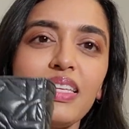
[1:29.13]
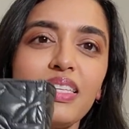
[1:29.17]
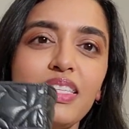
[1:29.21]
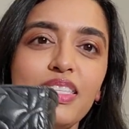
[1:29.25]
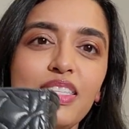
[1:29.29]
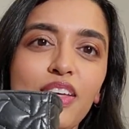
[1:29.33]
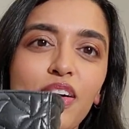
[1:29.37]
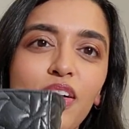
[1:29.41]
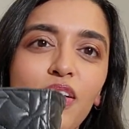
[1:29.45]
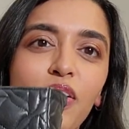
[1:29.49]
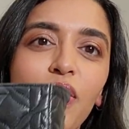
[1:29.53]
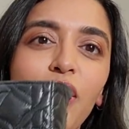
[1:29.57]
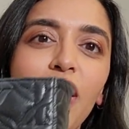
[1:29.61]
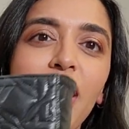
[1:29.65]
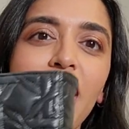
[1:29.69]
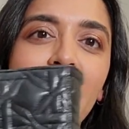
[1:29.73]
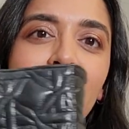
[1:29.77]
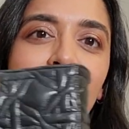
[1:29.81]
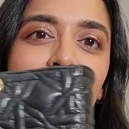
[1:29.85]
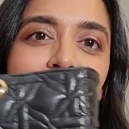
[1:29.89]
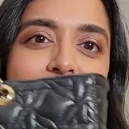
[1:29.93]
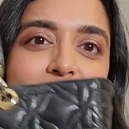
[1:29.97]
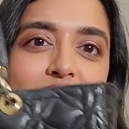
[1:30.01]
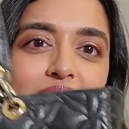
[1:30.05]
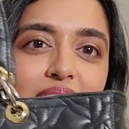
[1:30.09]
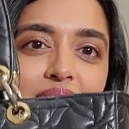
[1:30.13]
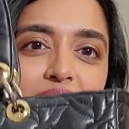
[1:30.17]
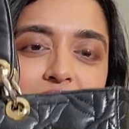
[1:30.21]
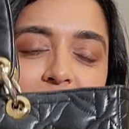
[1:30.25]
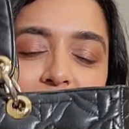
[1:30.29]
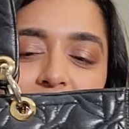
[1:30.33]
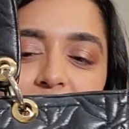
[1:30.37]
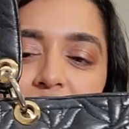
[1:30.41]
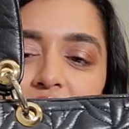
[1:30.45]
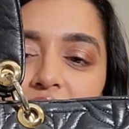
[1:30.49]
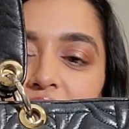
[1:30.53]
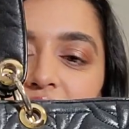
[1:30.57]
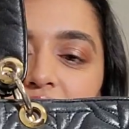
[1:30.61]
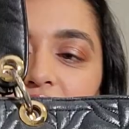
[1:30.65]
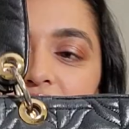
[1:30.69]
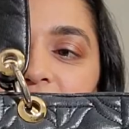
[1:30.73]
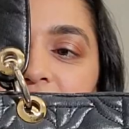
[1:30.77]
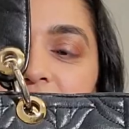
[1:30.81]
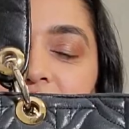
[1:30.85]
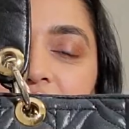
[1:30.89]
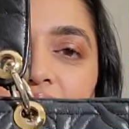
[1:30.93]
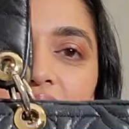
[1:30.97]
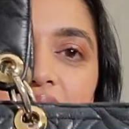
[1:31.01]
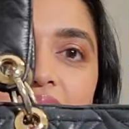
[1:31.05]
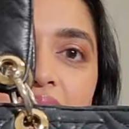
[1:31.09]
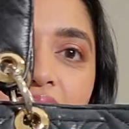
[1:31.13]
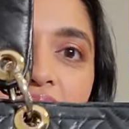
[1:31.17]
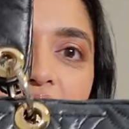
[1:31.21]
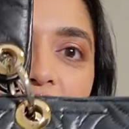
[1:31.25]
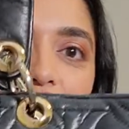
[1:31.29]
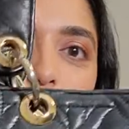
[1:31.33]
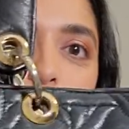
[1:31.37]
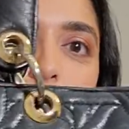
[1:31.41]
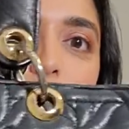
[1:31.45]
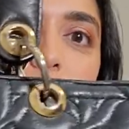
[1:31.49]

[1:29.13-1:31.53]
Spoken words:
So this is a